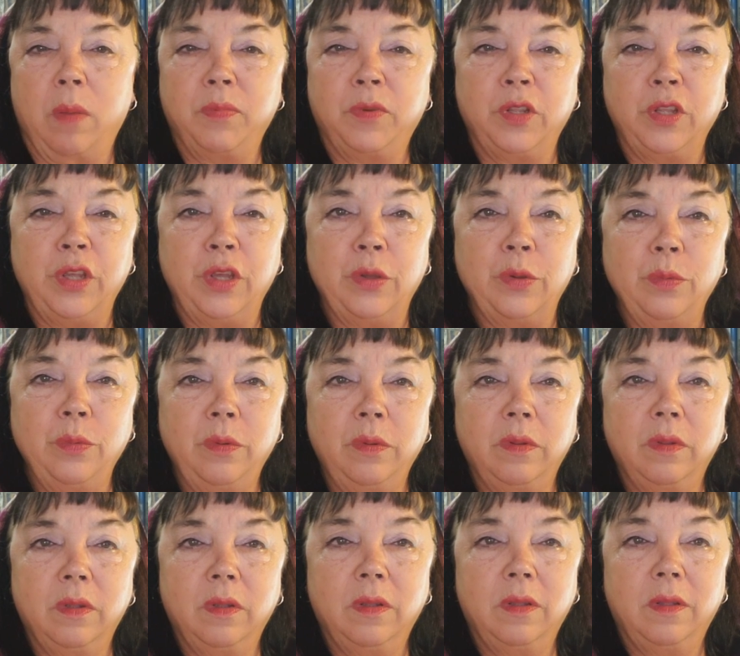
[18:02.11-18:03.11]
up to you?"
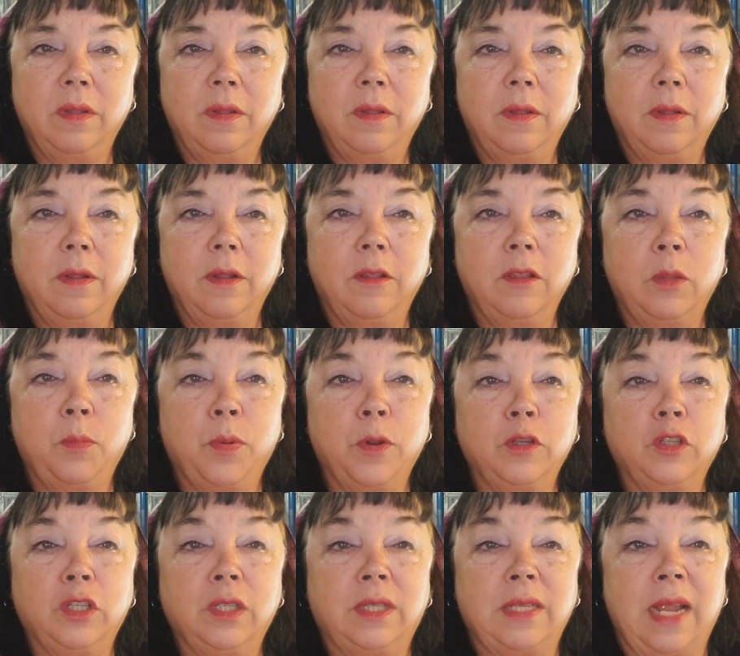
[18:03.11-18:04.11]
The
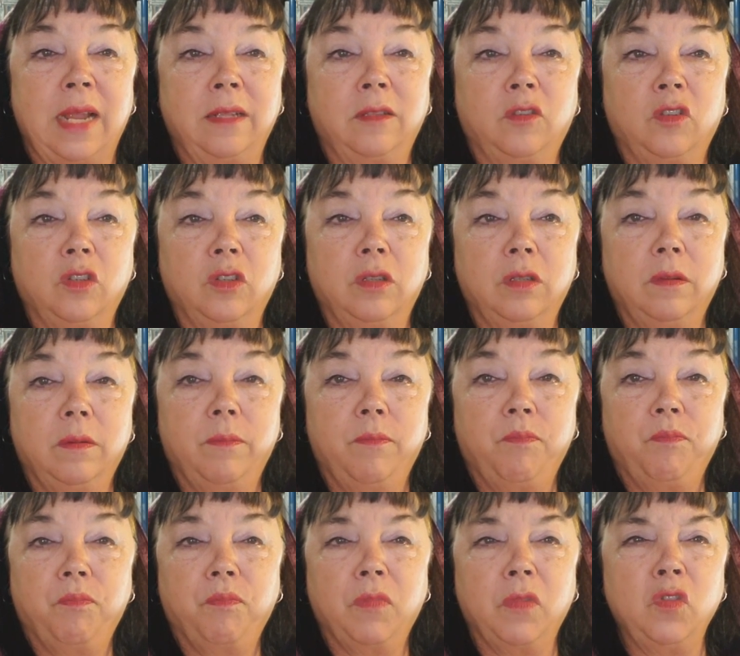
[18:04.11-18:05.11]
Persians answered,
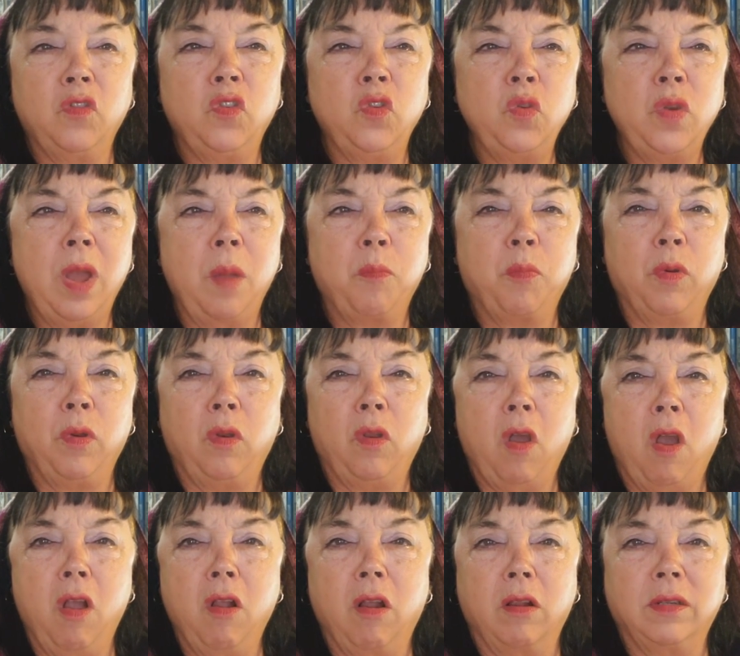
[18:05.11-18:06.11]
"Do not
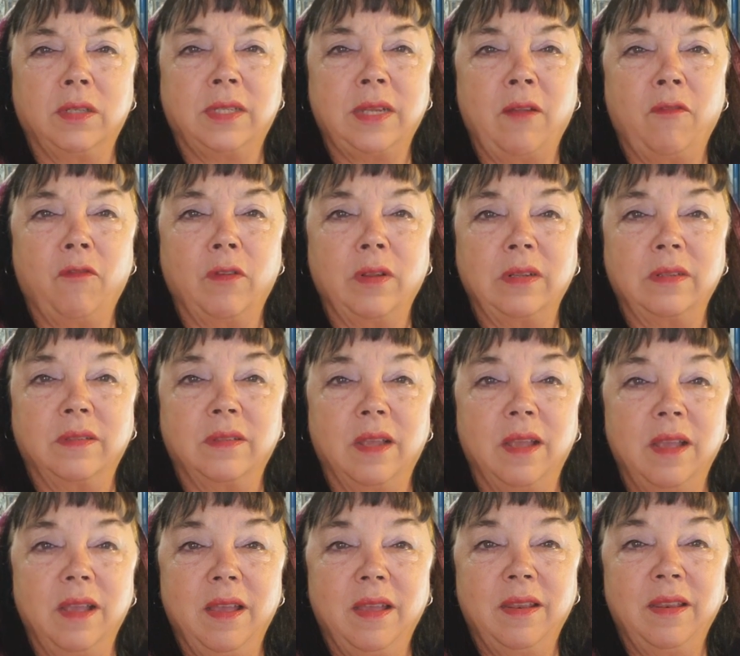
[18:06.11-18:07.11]
prolong our sufferings.
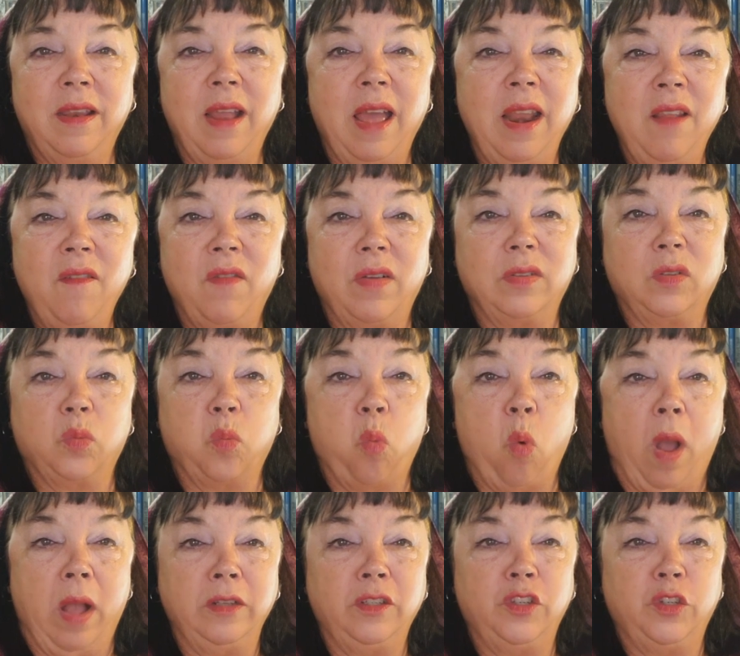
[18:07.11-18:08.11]
None of us
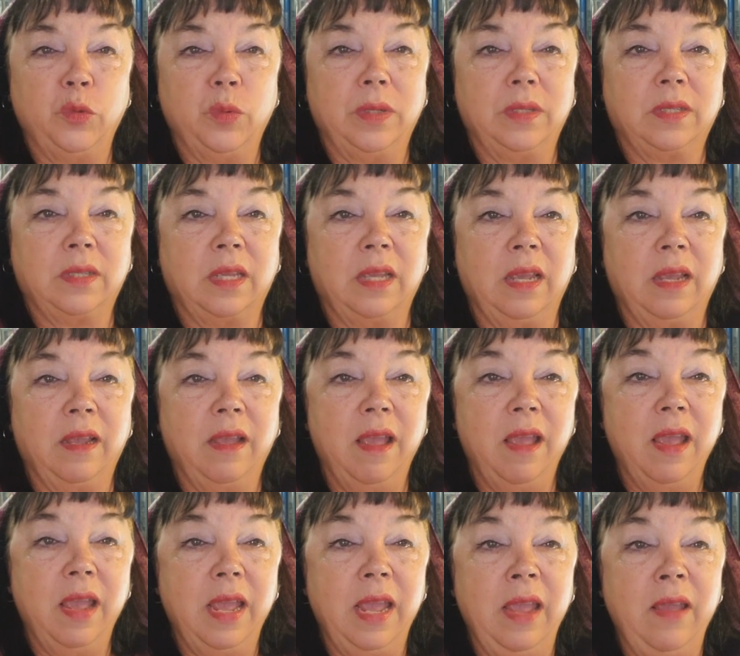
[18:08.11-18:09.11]
want you as king,
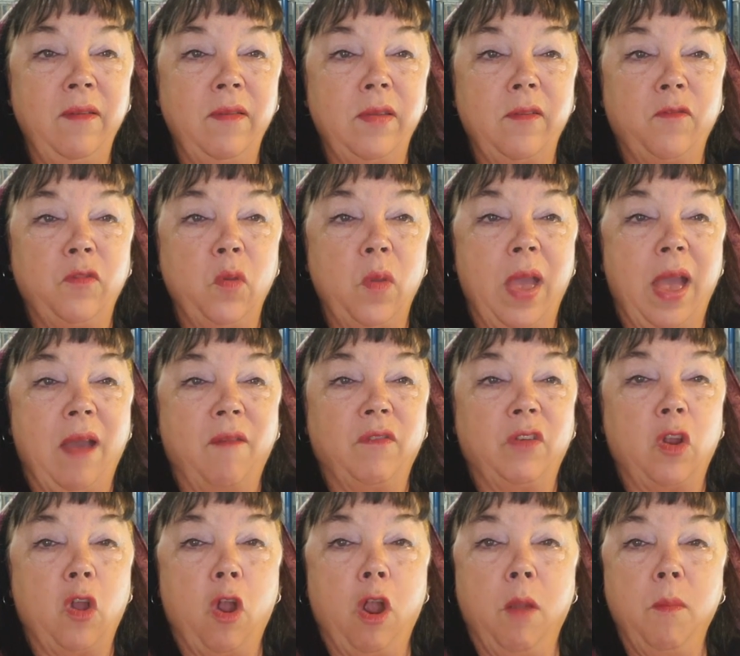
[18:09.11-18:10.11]
even if you have
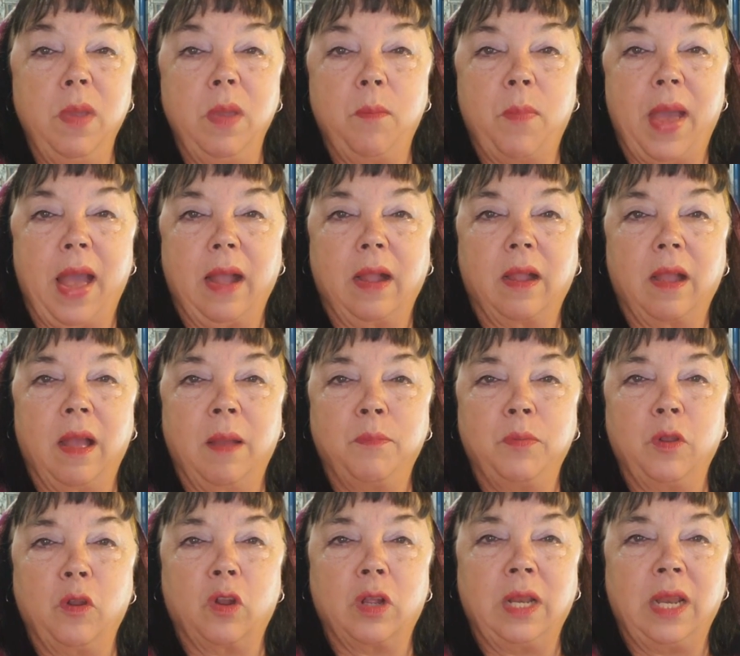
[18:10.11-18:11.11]
an army back
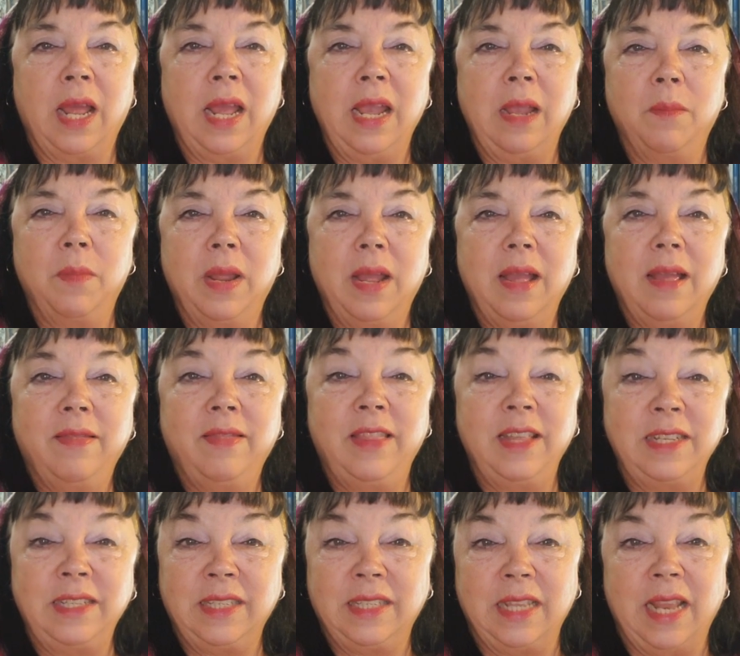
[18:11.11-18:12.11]
up your claim.
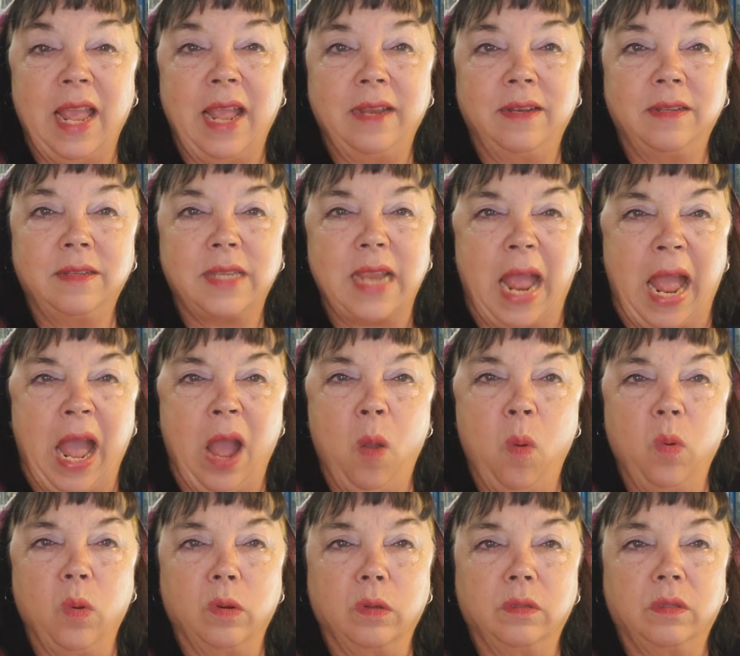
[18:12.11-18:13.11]
This land is
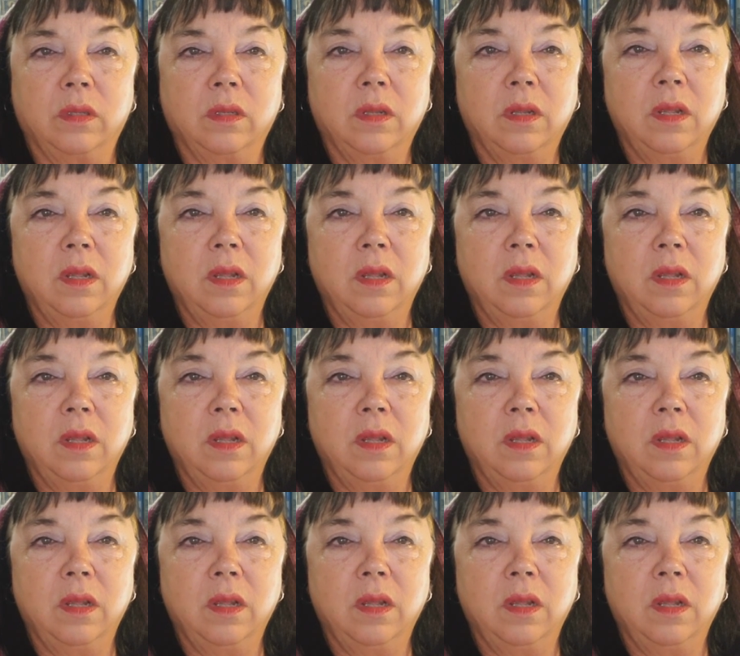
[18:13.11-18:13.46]
ours.